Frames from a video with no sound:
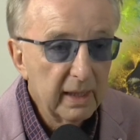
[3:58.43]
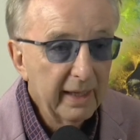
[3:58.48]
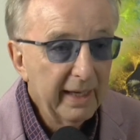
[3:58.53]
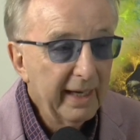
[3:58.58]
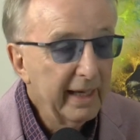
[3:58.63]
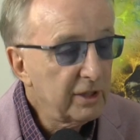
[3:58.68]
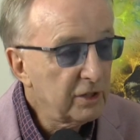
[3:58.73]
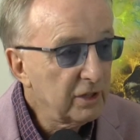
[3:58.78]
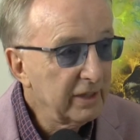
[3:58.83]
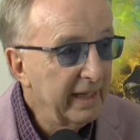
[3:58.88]

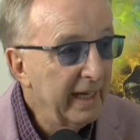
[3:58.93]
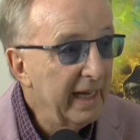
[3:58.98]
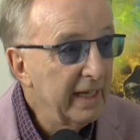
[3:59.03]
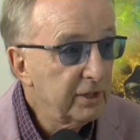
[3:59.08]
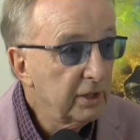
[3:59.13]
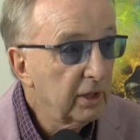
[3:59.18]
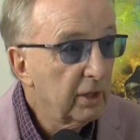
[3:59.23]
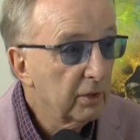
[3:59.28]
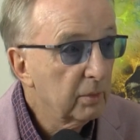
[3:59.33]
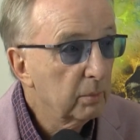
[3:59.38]
actually had
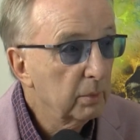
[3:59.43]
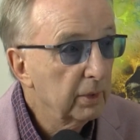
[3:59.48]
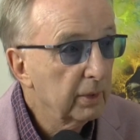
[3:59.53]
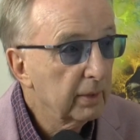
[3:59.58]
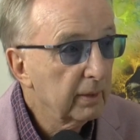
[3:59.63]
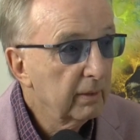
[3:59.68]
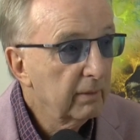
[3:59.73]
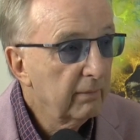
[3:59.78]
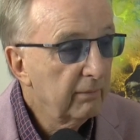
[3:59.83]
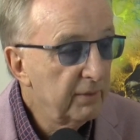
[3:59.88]
to go to work,
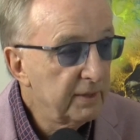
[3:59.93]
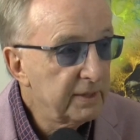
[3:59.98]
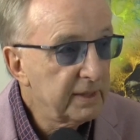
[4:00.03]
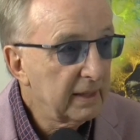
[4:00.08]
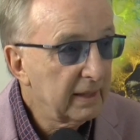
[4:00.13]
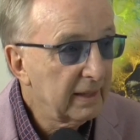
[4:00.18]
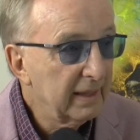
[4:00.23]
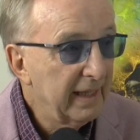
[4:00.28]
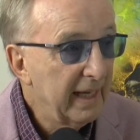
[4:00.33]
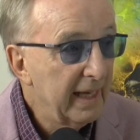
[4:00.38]

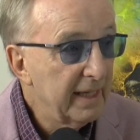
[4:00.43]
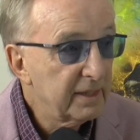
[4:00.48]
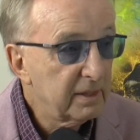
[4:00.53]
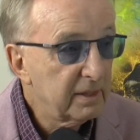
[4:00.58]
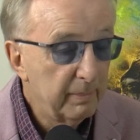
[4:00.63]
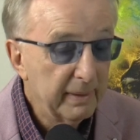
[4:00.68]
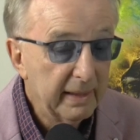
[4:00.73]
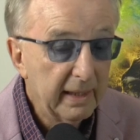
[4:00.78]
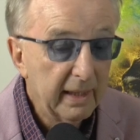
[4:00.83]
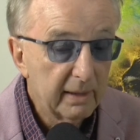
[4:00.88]
physically had to
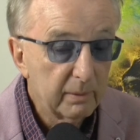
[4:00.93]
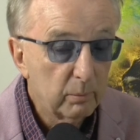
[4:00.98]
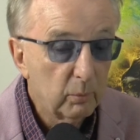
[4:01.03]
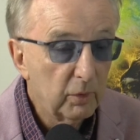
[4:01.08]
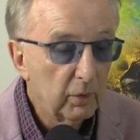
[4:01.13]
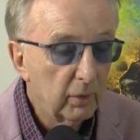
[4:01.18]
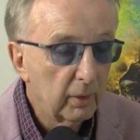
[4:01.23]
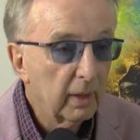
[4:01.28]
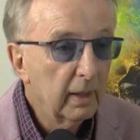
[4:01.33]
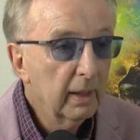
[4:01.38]
at
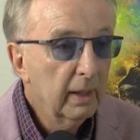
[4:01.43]
work.